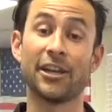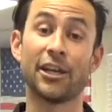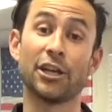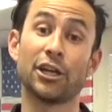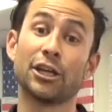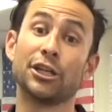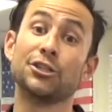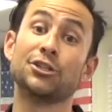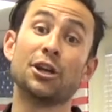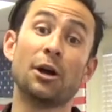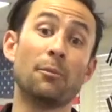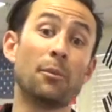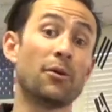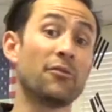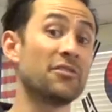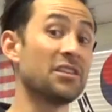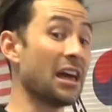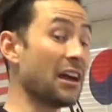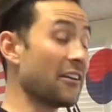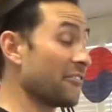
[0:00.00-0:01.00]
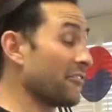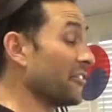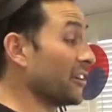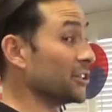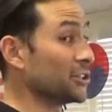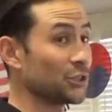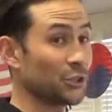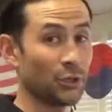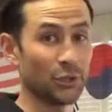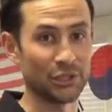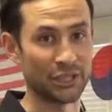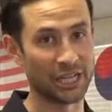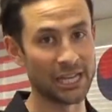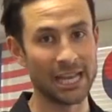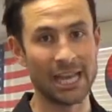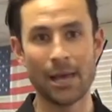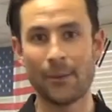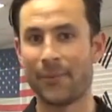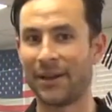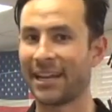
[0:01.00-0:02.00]
You're going to jump over that front shoulder.
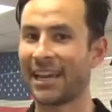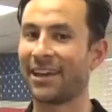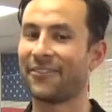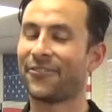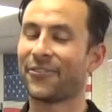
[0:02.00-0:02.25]
But again,